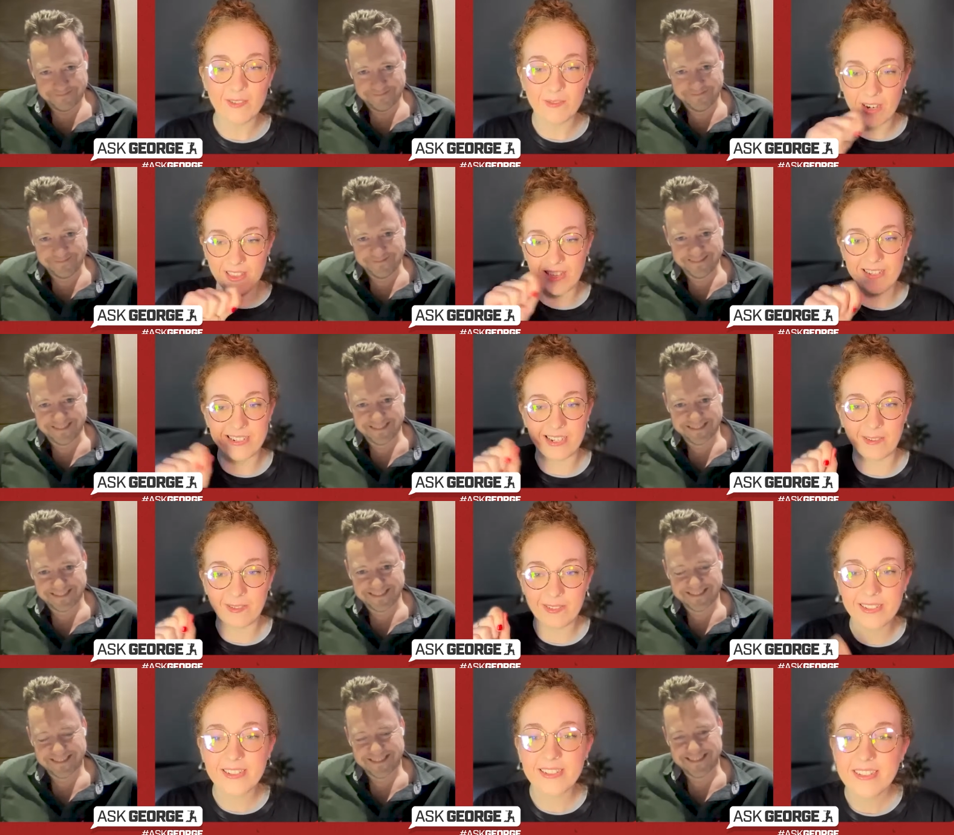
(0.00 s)
Speaker 1: Write that down.
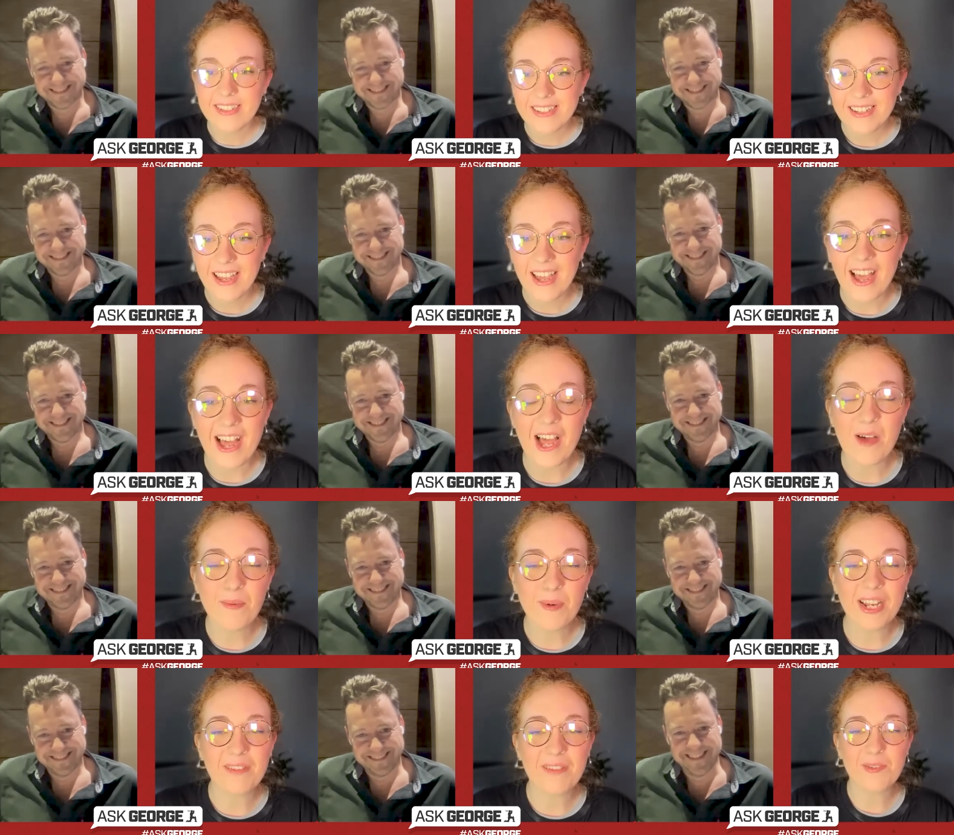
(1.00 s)
Uh,
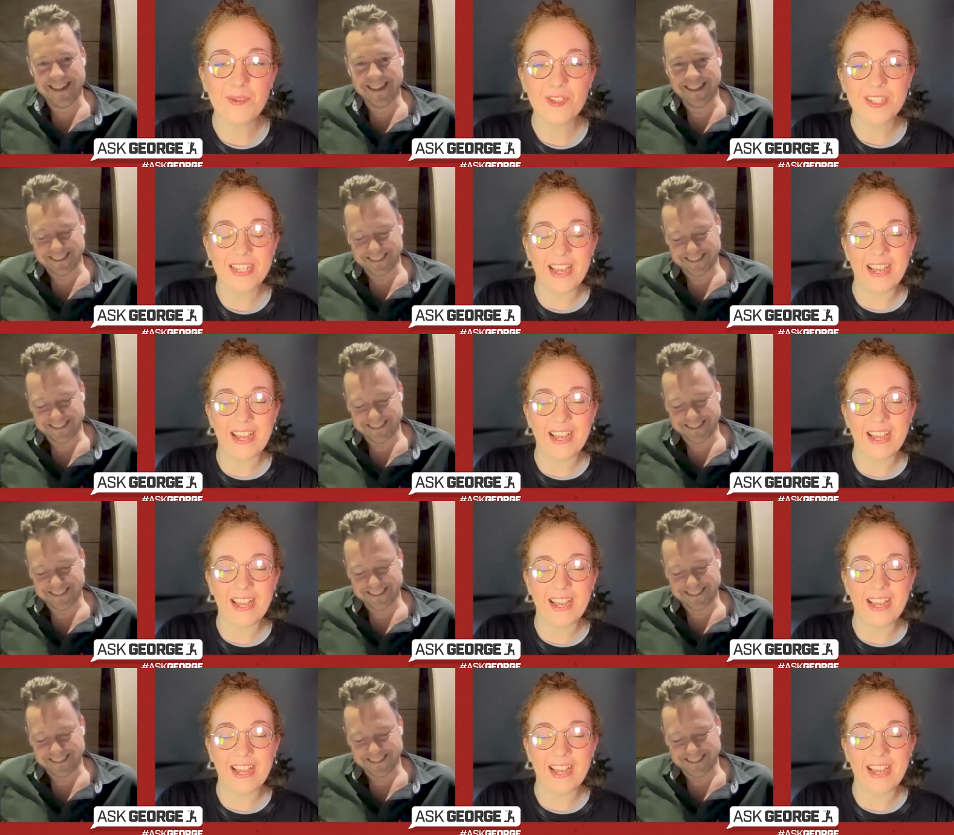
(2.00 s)
well, if you want to